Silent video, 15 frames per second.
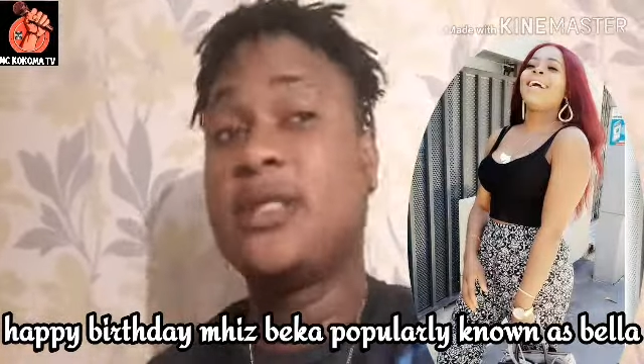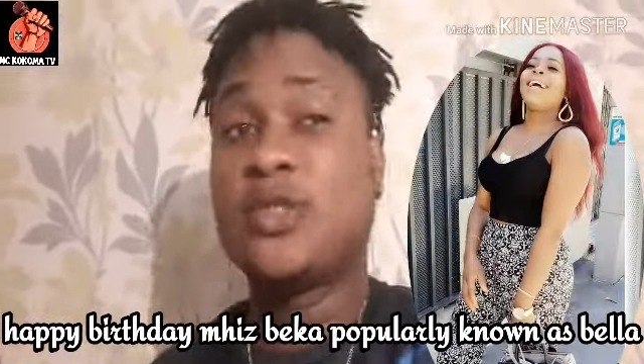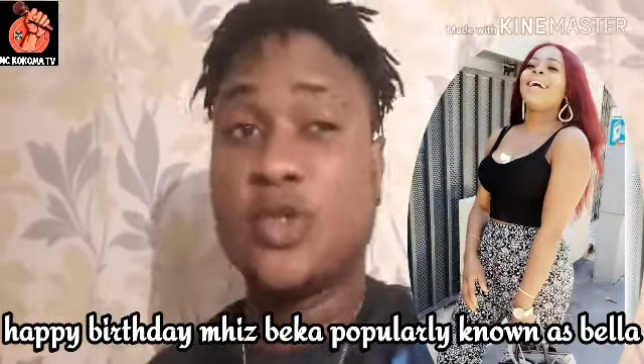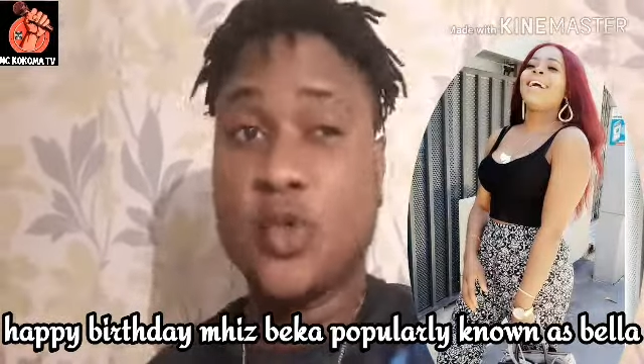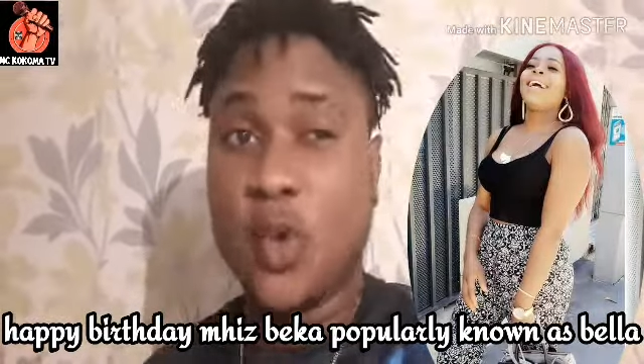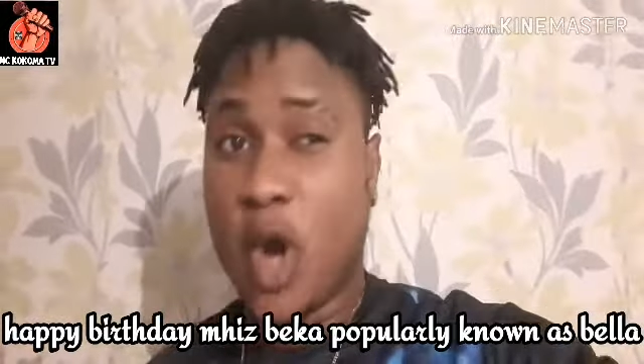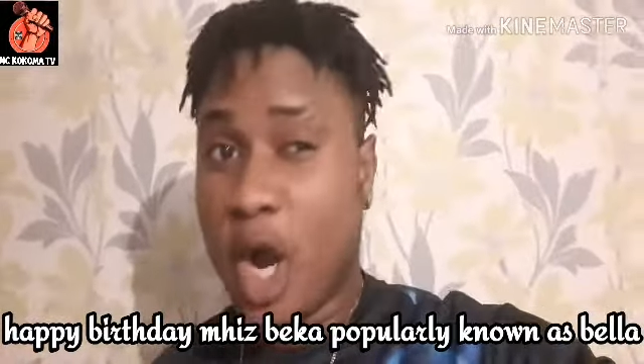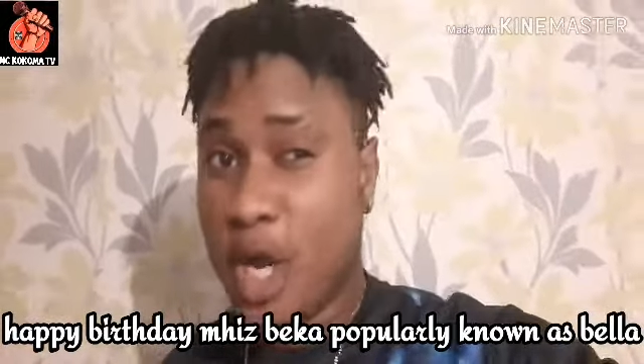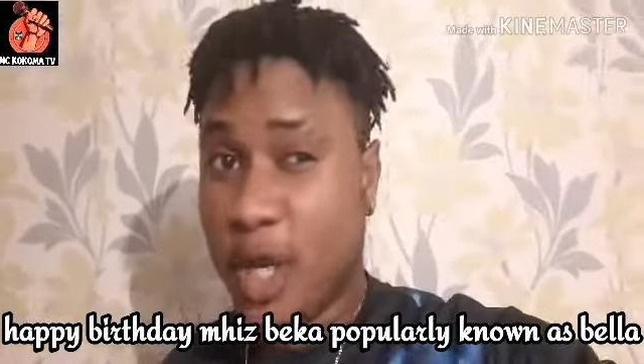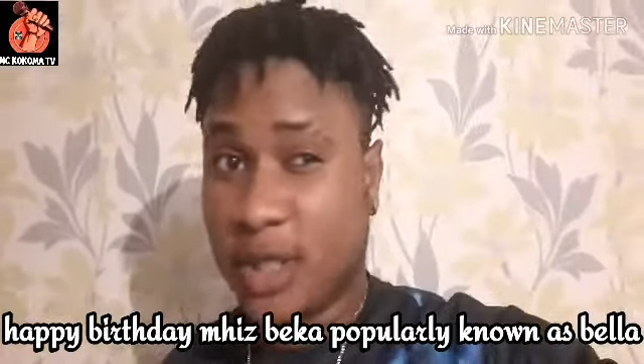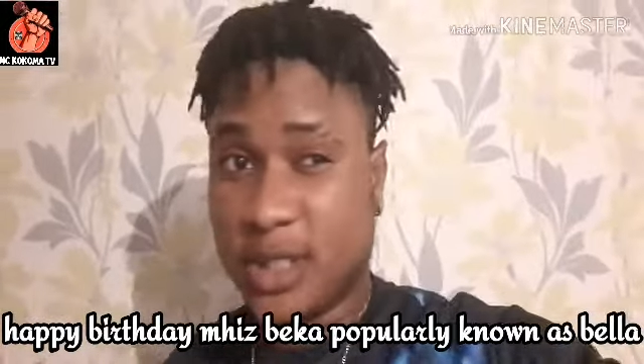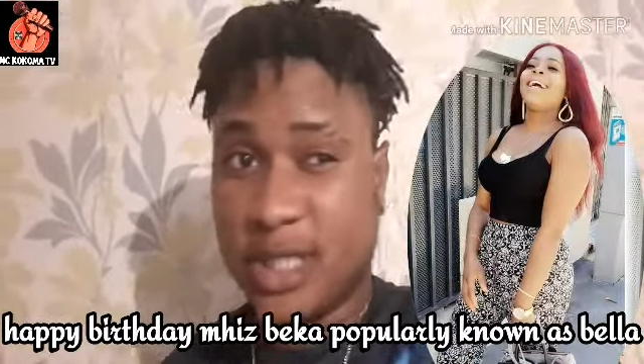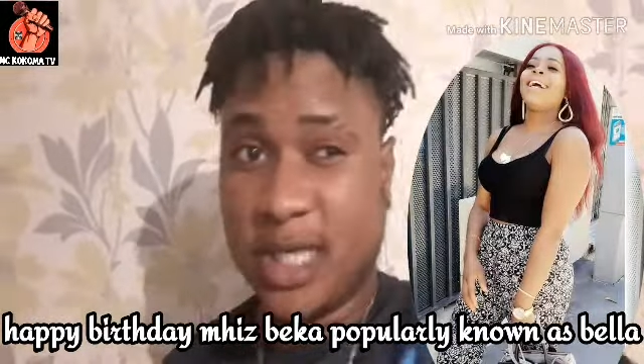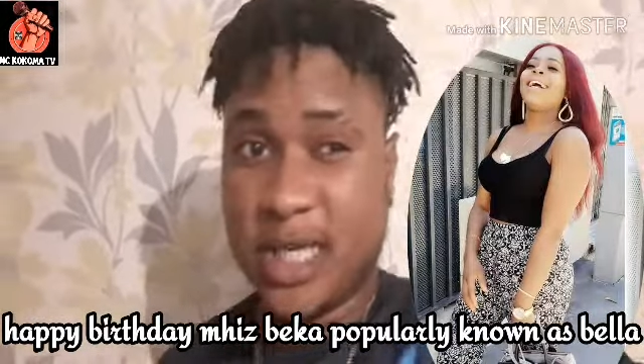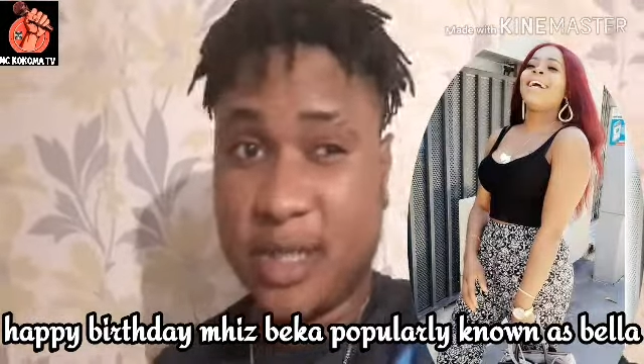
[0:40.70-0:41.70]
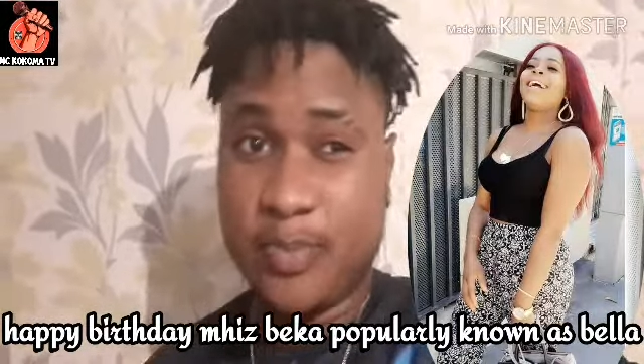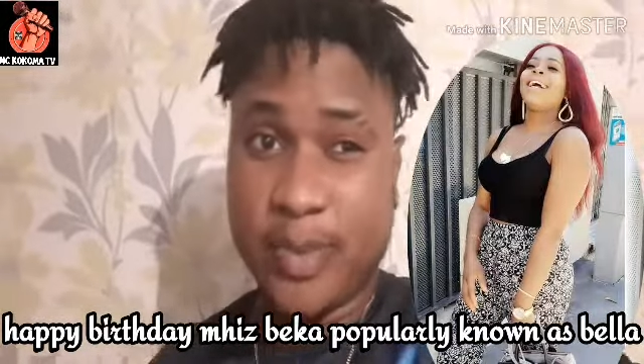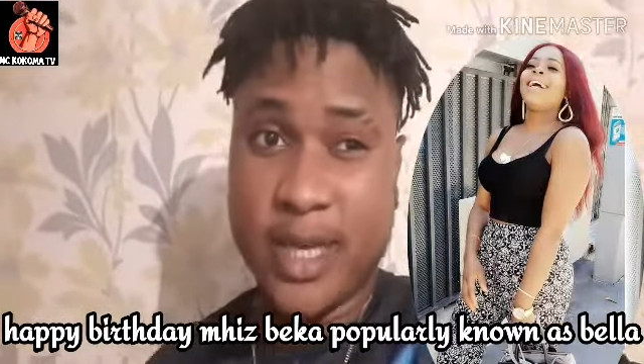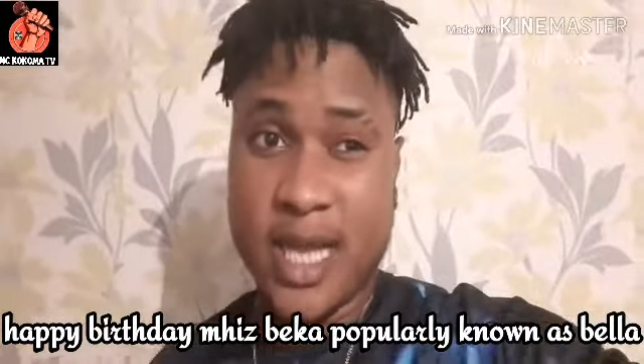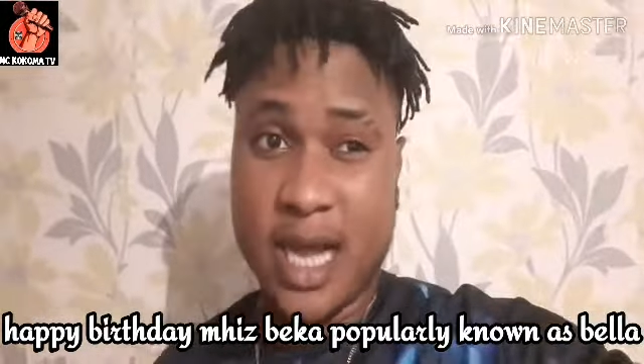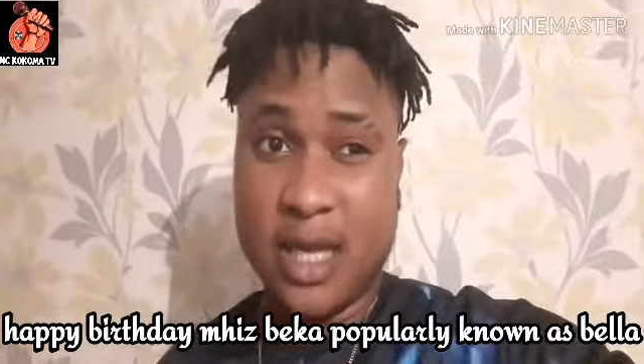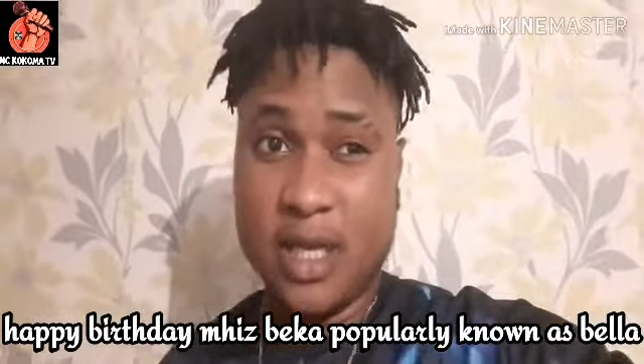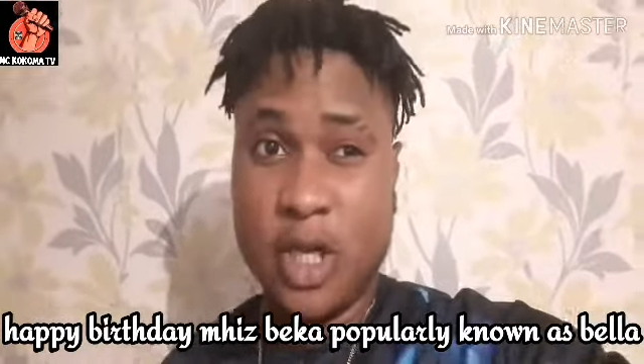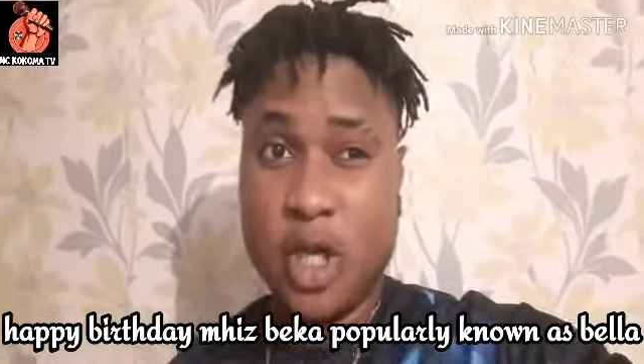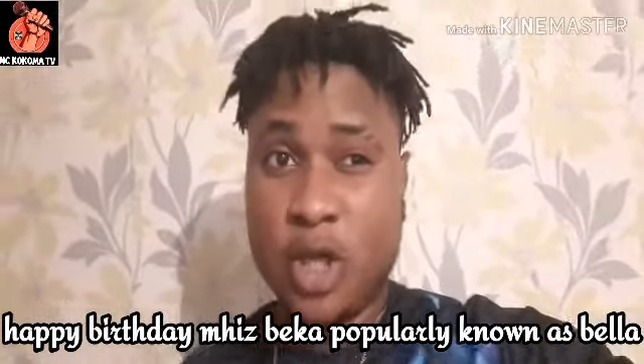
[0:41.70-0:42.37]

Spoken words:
to all your secret prayers.